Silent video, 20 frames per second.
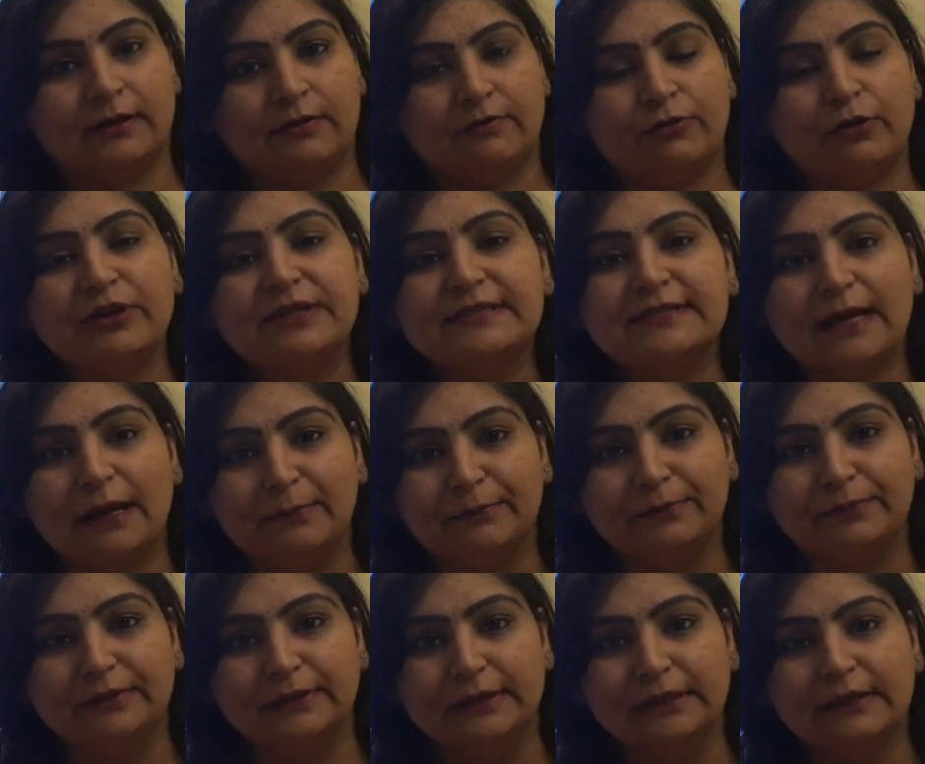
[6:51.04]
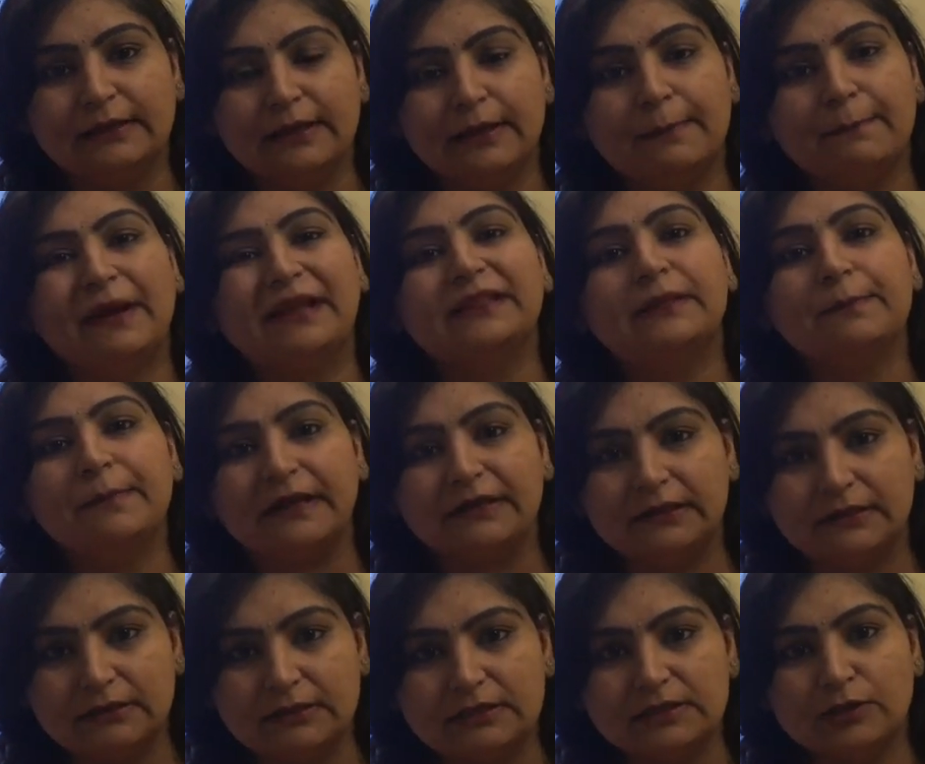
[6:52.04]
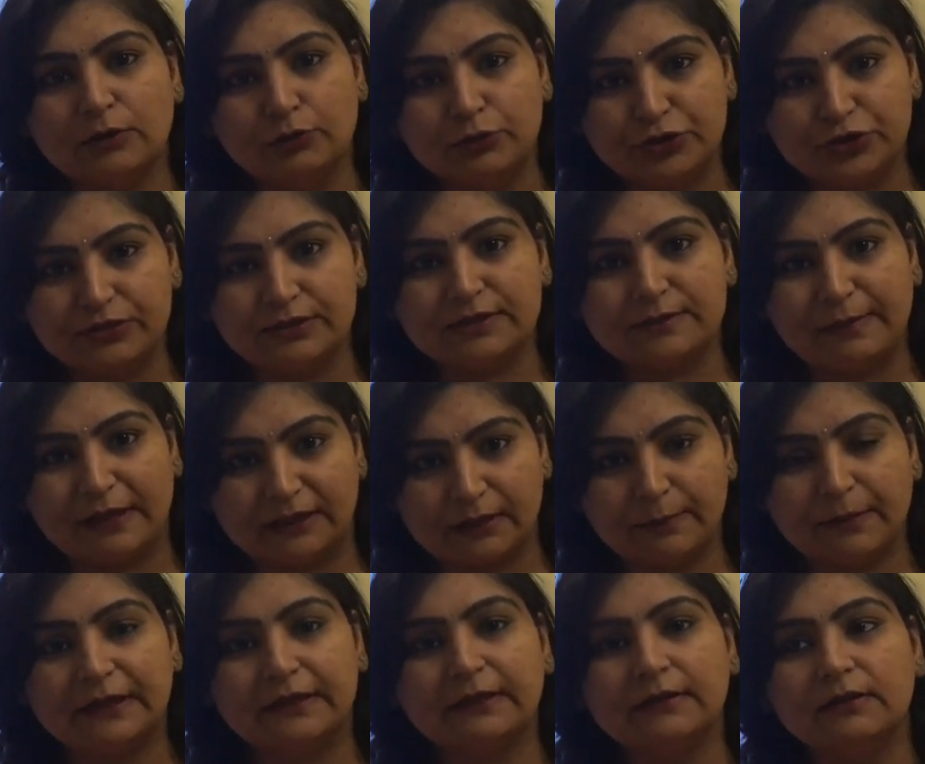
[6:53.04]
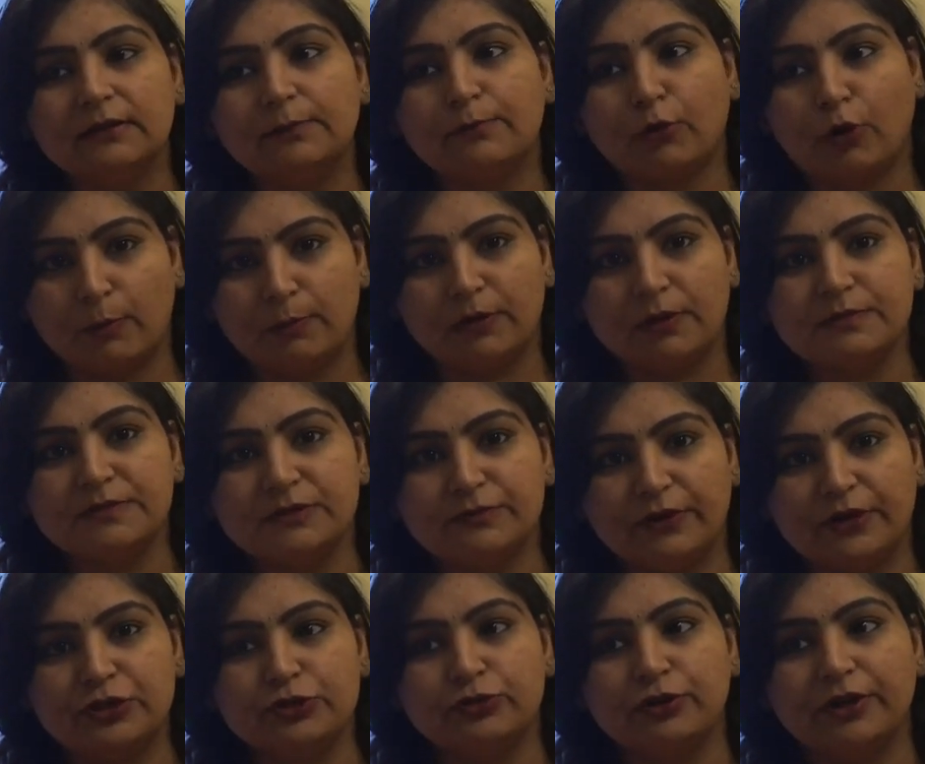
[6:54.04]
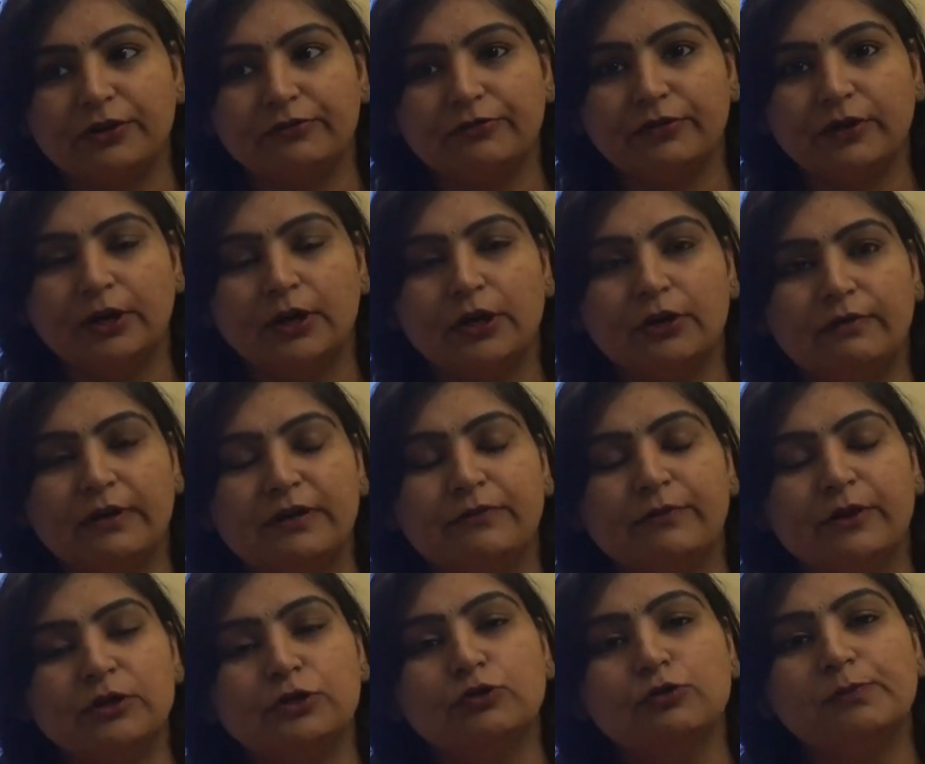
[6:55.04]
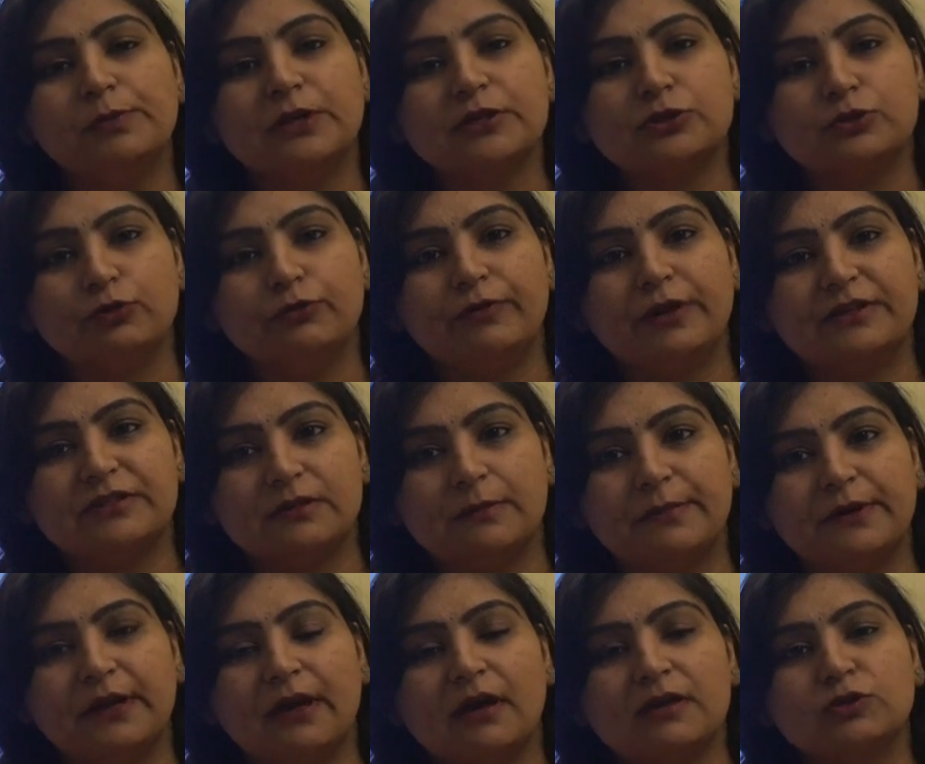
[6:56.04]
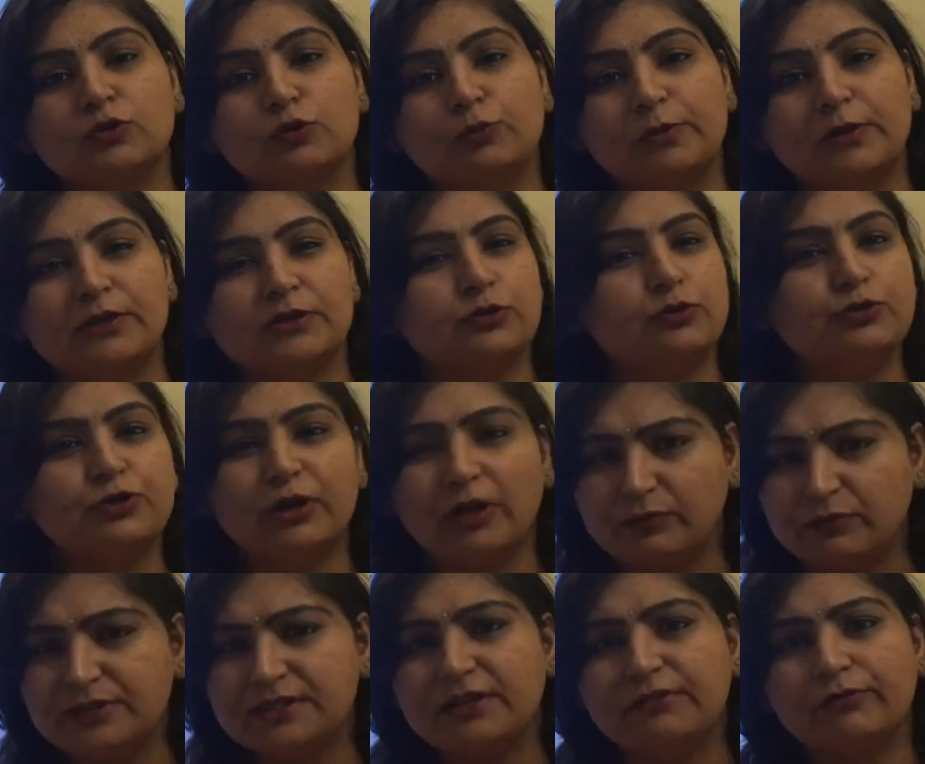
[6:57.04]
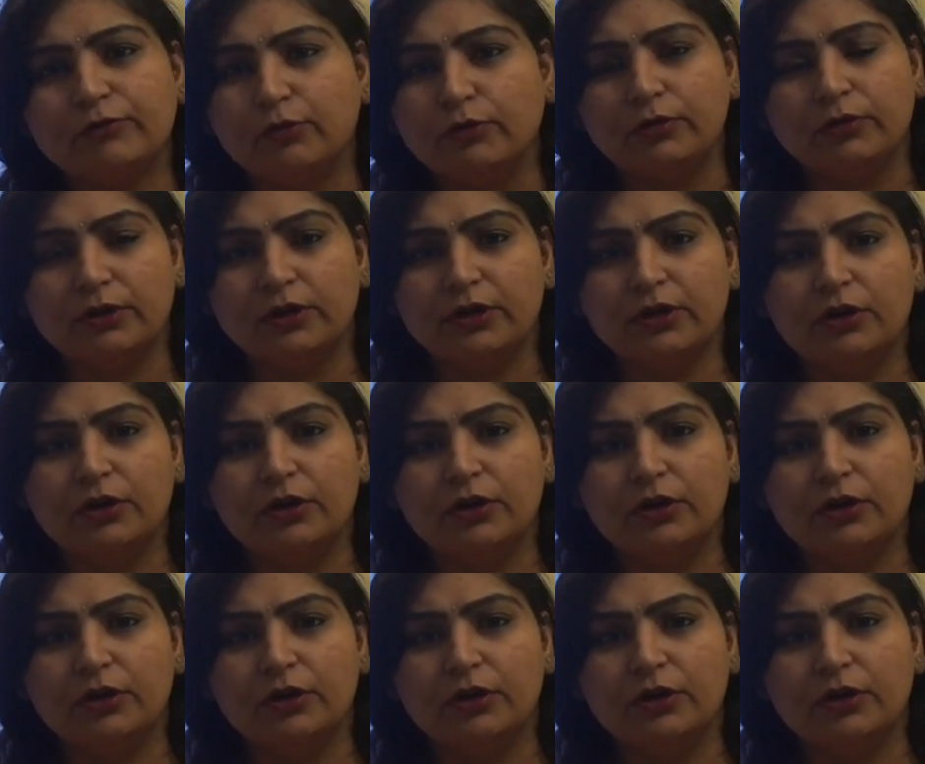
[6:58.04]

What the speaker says: For example, mathematical solutions, mathematical problems, when you give, when 2 plus 2, when somebody asks 2 plus 2, you have to say 4.